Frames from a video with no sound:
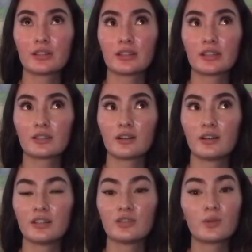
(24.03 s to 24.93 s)
I think I
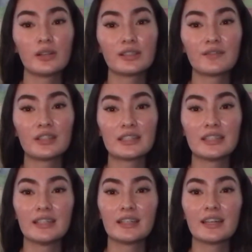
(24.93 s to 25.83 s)
started in
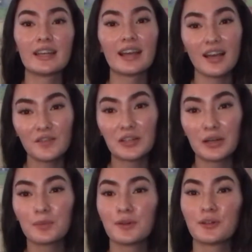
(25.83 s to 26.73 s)
2017, and I haven't
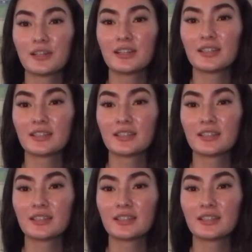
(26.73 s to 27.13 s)
uploaded